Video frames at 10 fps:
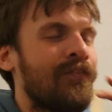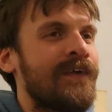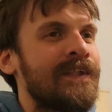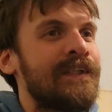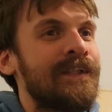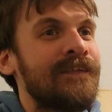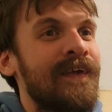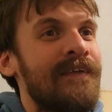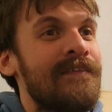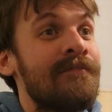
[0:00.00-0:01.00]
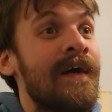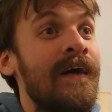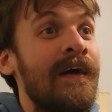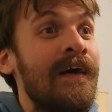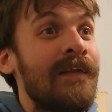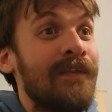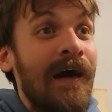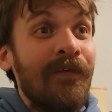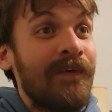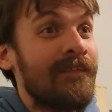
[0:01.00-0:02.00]
which is
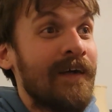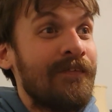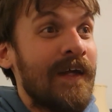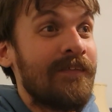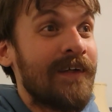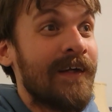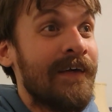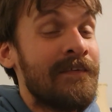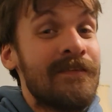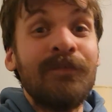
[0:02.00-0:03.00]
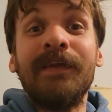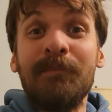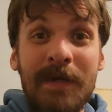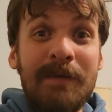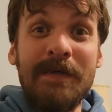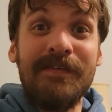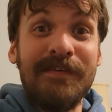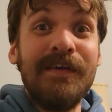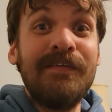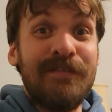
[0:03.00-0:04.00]
not one of my favorite guns, with a
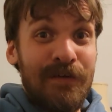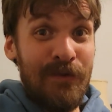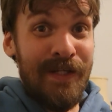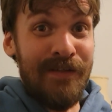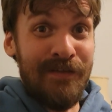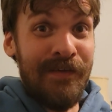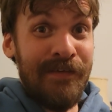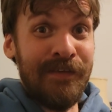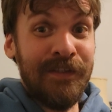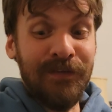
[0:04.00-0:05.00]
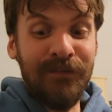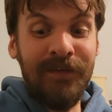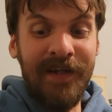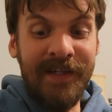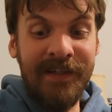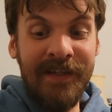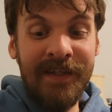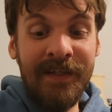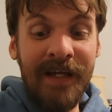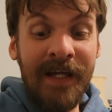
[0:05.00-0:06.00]
PPC, so it does shoot
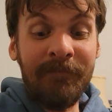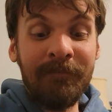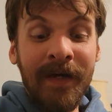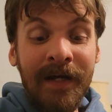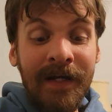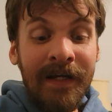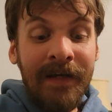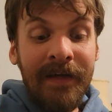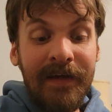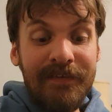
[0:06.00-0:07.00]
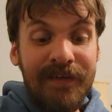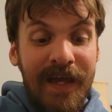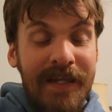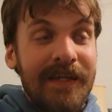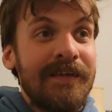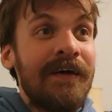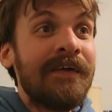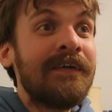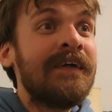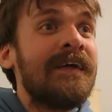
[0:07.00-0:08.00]
lightning. It's an
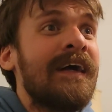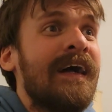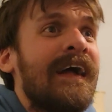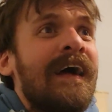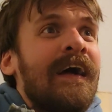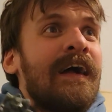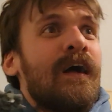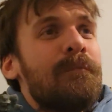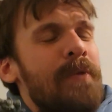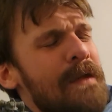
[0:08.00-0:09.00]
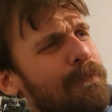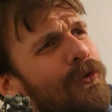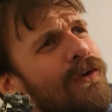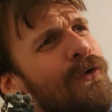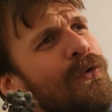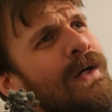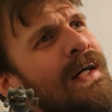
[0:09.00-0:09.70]
80-tonner. People who